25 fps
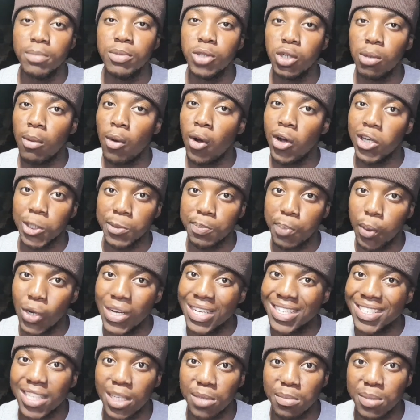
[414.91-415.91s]
Zuma was pulling
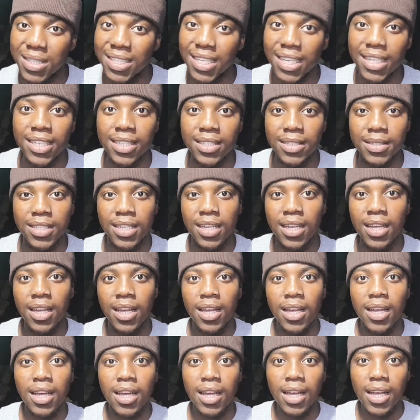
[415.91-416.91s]
some strings
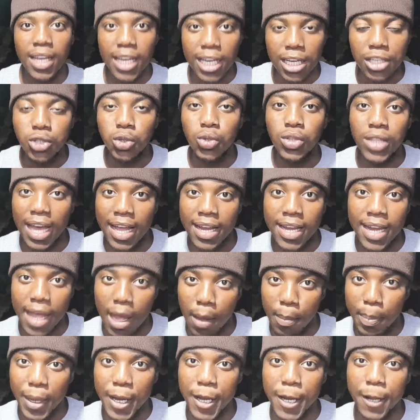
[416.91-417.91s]
into that
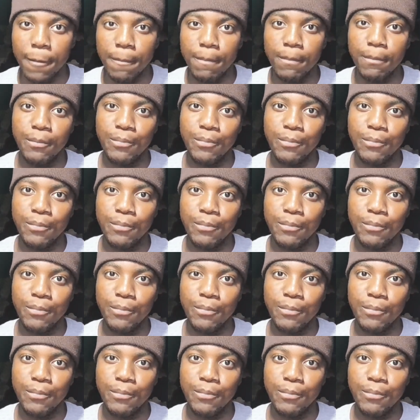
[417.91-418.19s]
happening.